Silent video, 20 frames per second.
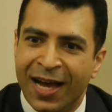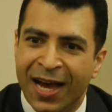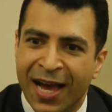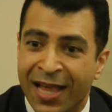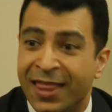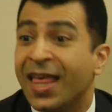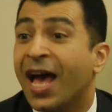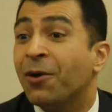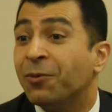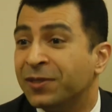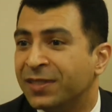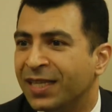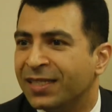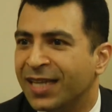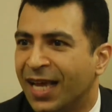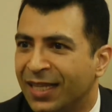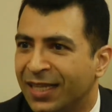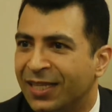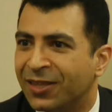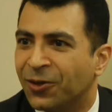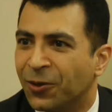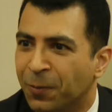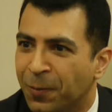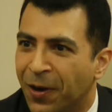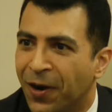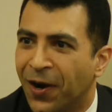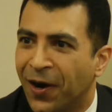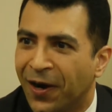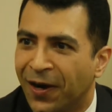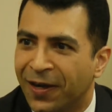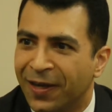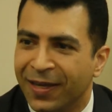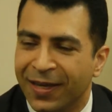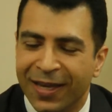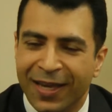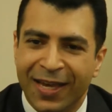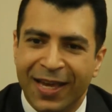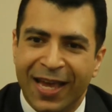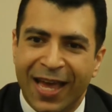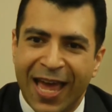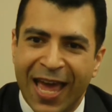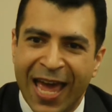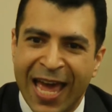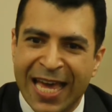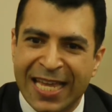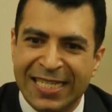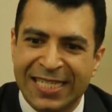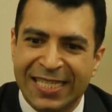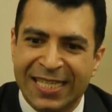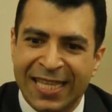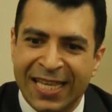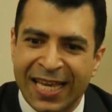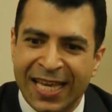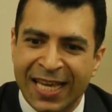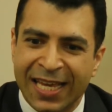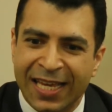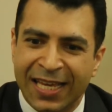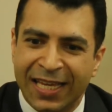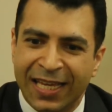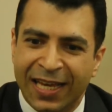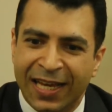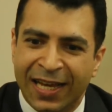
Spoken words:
And that was the Delhi Darbar. And the